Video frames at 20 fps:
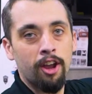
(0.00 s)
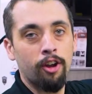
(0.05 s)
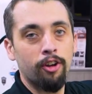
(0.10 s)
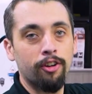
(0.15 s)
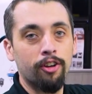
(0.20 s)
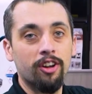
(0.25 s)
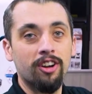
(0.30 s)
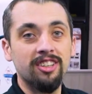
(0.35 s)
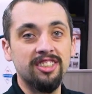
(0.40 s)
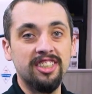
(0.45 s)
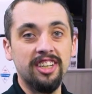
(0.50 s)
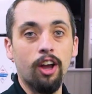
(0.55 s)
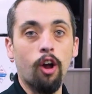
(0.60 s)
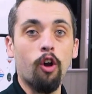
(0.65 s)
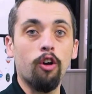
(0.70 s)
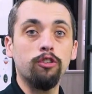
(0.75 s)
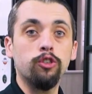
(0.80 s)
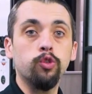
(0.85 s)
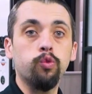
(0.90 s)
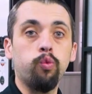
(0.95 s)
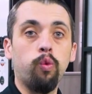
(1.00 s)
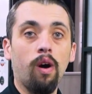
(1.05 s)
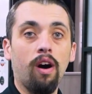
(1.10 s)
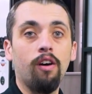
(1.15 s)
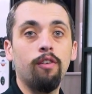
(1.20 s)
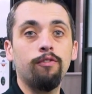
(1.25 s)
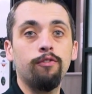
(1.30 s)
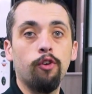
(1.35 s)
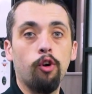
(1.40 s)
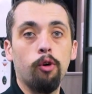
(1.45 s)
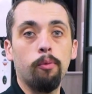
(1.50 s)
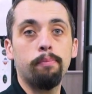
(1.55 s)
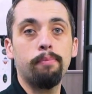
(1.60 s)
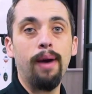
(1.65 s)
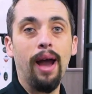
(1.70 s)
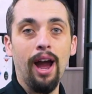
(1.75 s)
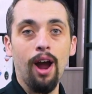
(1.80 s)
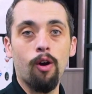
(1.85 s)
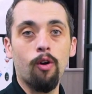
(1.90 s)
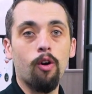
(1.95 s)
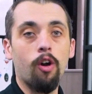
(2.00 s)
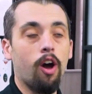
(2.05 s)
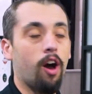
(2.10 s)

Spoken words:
Here you're gonna see our 12-volt power